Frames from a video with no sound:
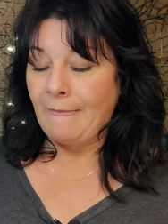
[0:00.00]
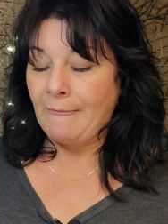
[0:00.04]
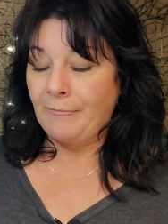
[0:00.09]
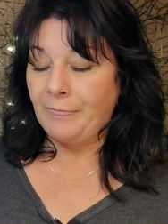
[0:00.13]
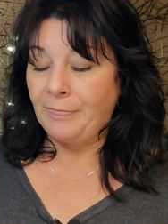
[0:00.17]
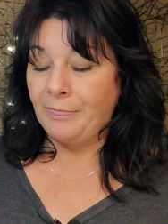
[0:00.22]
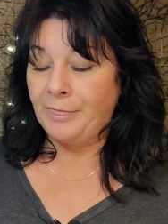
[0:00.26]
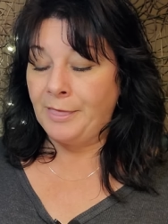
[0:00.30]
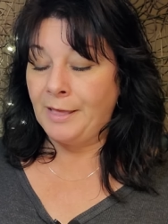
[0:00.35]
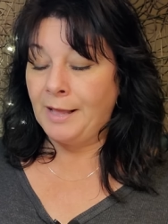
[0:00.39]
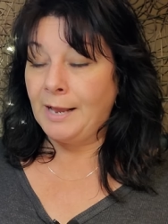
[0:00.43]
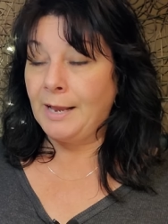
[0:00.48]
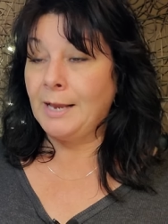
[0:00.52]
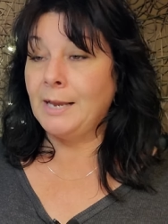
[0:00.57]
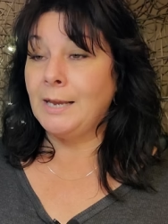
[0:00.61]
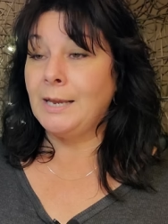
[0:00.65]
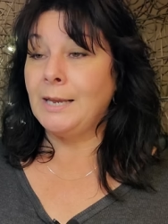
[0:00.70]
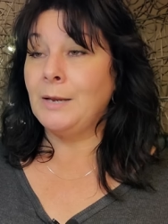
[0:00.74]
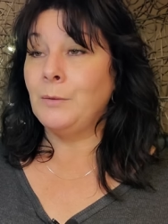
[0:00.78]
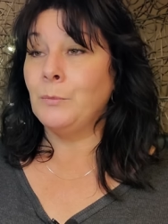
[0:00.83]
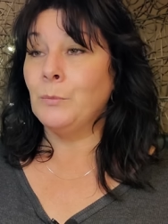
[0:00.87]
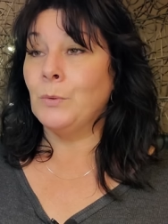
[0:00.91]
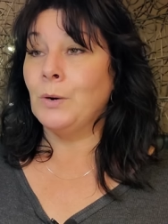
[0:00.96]

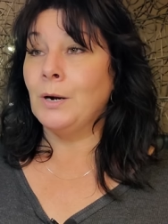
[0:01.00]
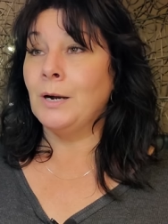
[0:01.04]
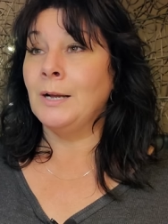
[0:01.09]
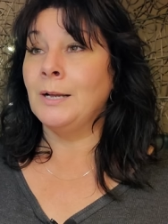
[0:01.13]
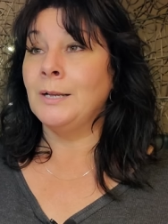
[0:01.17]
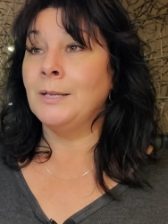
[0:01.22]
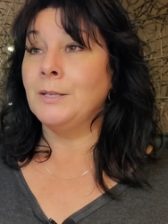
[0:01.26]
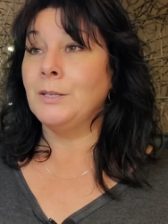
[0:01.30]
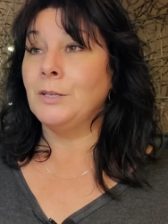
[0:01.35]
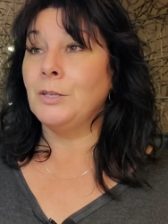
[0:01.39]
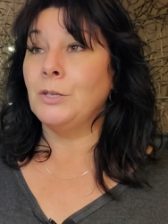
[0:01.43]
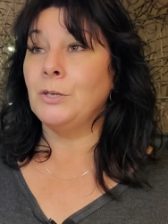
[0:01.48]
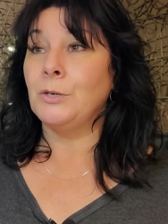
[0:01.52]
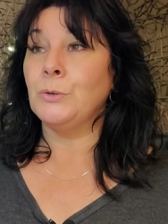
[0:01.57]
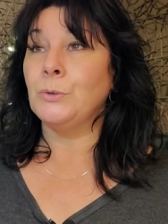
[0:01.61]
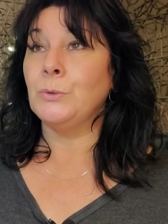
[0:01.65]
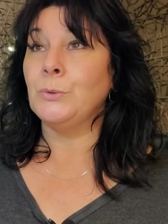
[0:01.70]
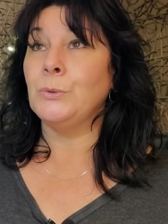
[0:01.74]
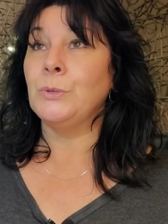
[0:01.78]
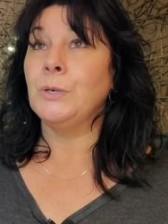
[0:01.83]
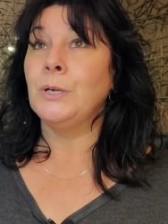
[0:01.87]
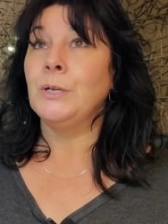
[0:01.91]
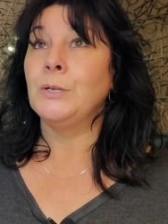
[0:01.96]
They want
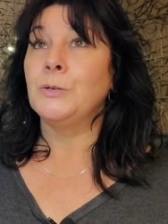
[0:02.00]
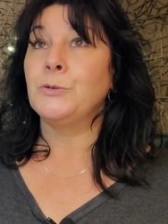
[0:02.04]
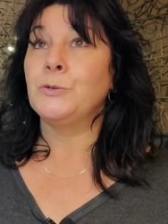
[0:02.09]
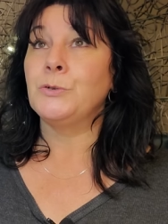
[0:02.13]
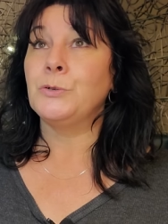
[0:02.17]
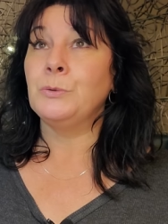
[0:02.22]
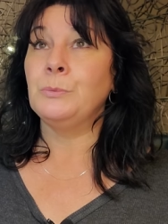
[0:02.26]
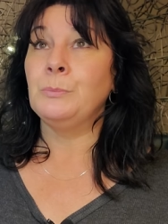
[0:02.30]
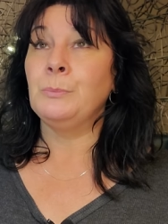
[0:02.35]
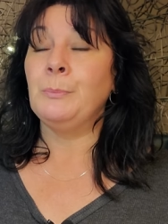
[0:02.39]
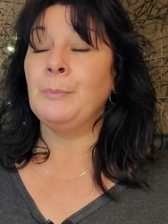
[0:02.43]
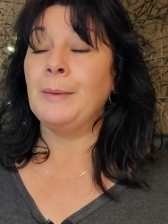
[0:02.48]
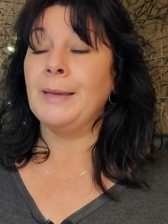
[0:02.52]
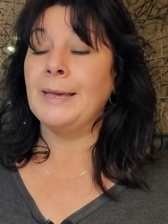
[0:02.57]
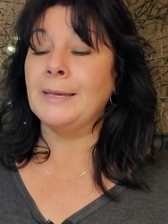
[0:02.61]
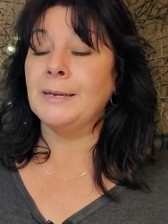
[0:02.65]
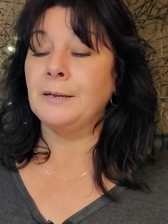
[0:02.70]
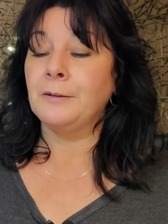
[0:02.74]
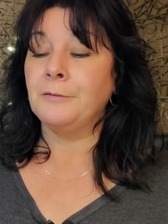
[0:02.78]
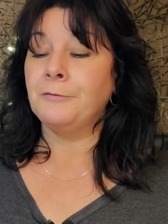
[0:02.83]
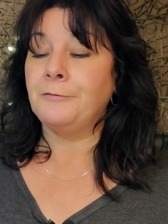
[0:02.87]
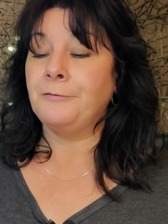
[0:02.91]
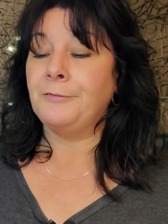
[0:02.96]
you to
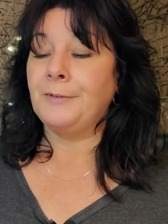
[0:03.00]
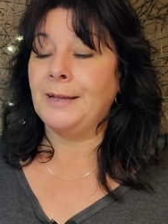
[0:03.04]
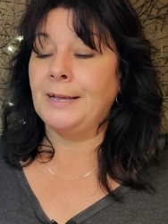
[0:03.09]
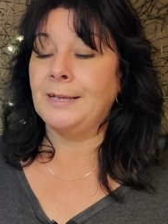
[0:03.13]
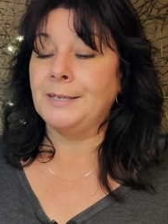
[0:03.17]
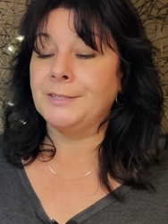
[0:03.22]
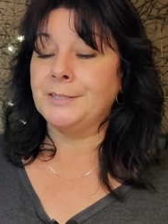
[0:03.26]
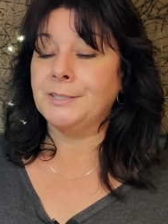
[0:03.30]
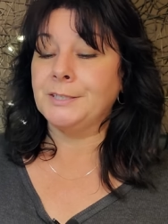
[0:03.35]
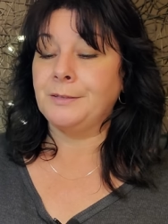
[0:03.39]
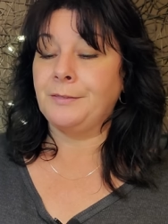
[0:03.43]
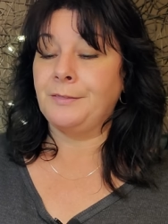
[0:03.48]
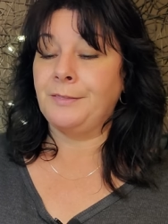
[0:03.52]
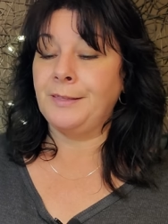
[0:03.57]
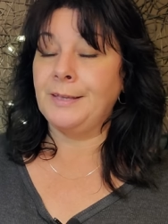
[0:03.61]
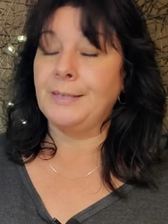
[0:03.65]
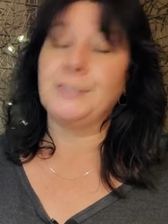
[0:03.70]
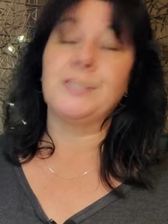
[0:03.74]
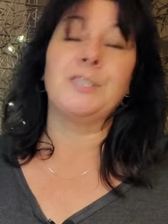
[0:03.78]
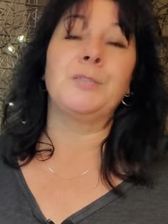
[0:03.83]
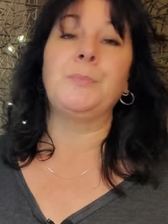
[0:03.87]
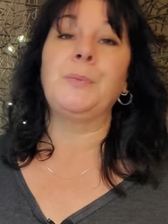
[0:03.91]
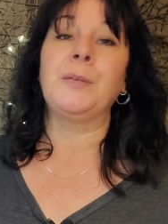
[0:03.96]
manifest
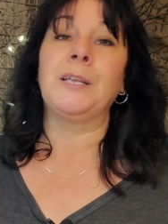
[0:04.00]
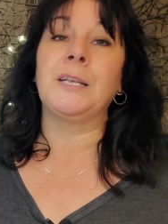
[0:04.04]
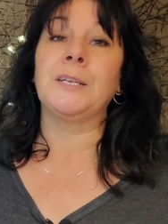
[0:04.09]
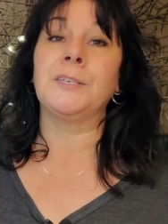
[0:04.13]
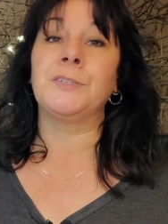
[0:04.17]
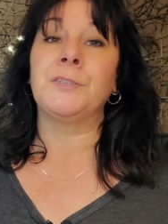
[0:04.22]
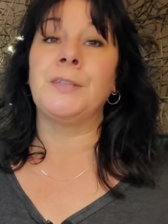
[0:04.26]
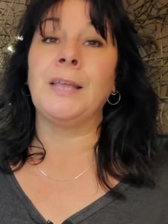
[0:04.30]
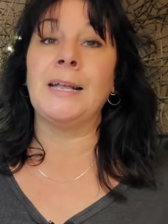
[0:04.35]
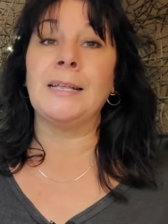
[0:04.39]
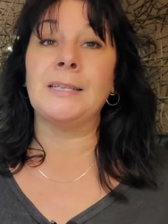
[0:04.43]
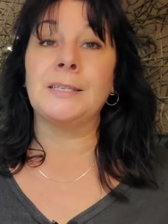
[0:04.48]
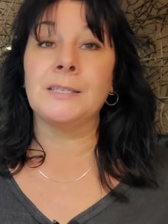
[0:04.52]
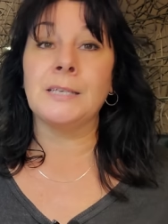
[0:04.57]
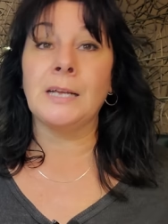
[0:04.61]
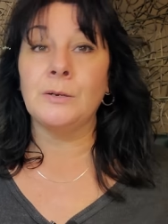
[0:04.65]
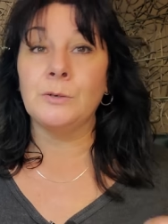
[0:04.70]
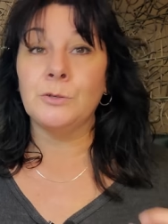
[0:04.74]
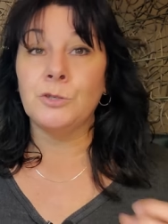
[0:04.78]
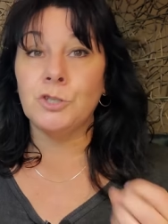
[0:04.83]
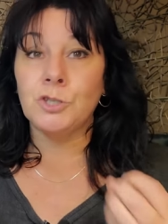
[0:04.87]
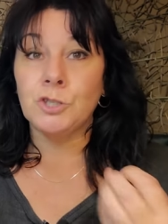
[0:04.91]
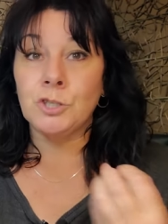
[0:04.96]
this because that's
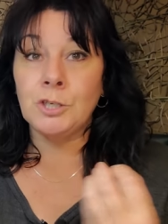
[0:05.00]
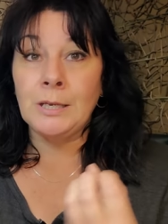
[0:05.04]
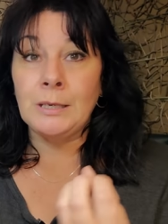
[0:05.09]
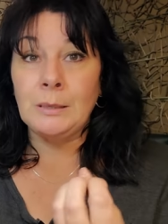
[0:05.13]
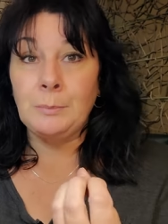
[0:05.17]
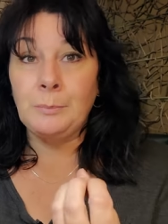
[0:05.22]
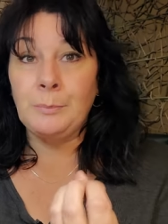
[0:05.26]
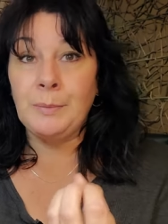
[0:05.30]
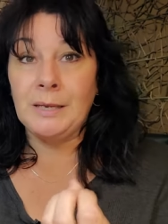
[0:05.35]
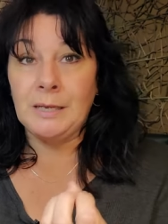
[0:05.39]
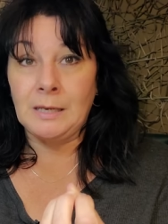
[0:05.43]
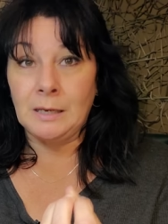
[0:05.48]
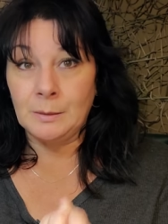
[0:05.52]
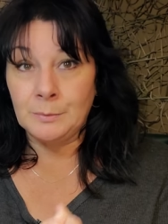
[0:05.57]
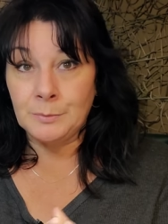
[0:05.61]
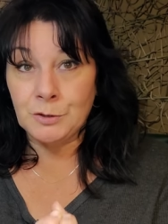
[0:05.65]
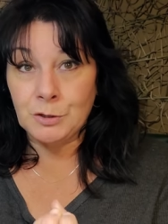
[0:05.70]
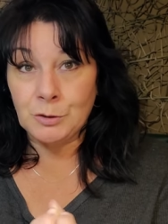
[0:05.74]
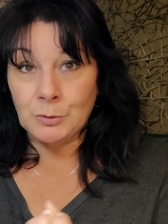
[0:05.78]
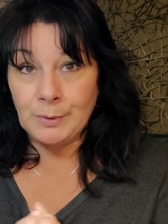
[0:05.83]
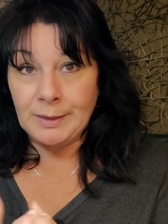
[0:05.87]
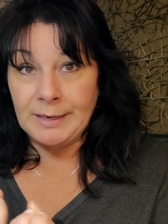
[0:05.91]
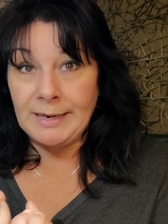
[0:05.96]
how shit
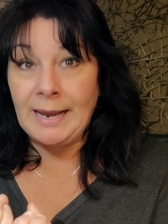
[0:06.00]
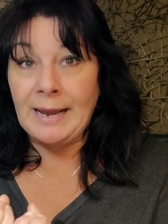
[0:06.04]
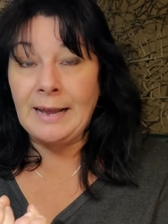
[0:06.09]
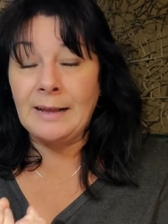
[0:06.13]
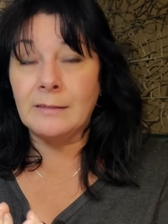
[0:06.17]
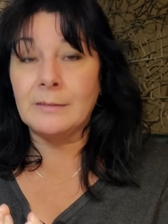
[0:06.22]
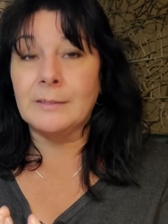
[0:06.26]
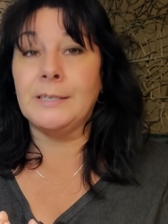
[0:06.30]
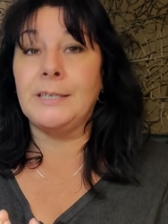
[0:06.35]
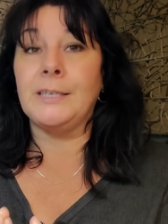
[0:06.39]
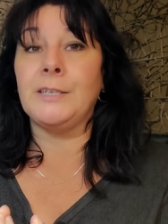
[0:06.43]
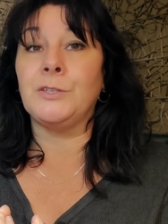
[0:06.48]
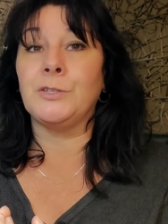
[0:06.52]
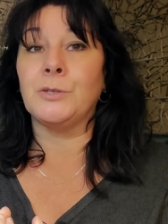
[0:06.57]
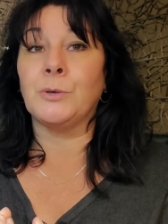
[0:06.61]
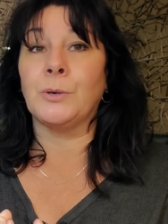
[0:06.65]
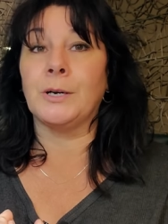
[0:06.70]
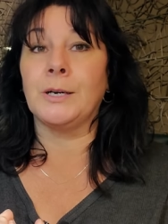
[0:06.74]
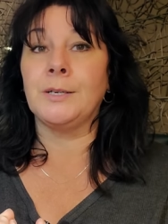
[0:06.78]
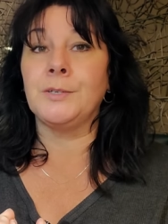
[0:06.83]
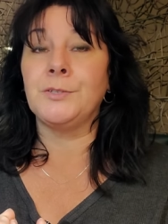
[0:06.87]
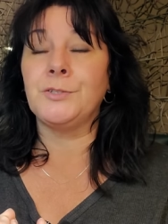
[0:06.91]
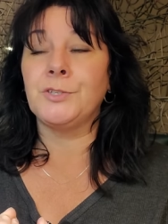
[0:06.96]
becomes a reality,
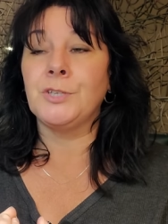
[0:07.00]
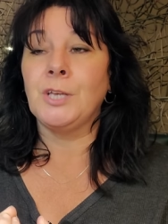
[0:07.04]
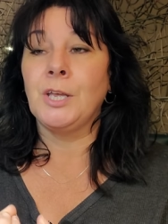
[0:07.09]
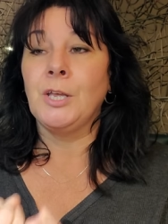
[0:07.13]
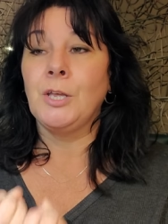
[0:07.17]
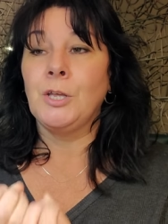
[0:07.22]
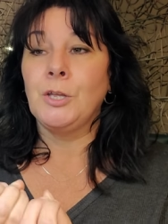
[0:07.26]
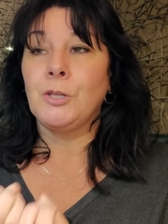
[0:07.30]
Taurus.